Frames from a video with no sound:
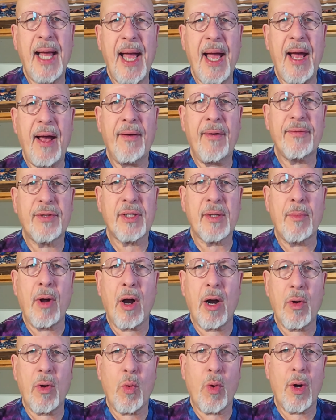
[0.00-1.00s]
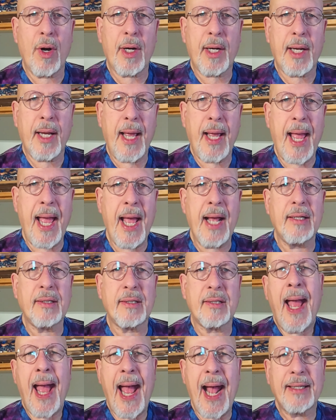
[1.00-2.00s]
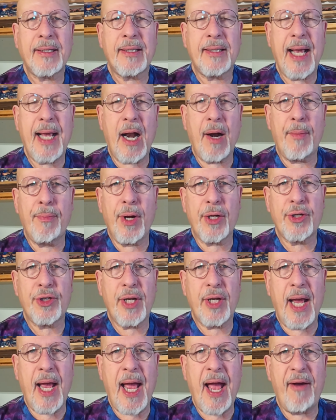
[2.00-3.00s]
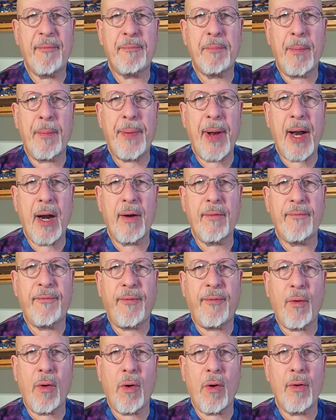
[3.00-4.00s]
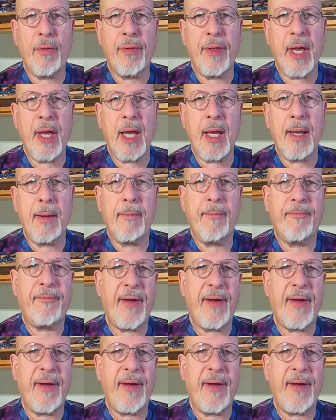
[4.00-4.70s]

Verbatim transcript: have some artwork and hats to airbrush to have prepared for the